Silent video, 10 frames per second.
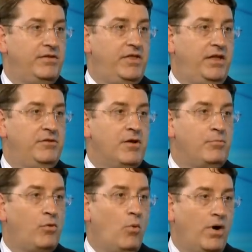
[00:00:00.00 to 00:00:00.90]
the
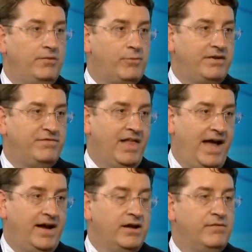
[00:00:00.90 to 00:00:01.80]
number one red
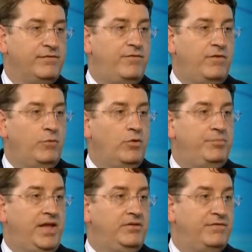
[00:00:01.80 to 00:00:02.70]
flag will
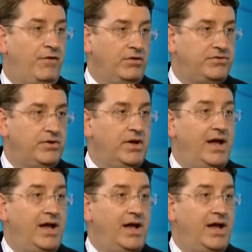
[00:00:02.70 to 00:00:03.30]
be defaults,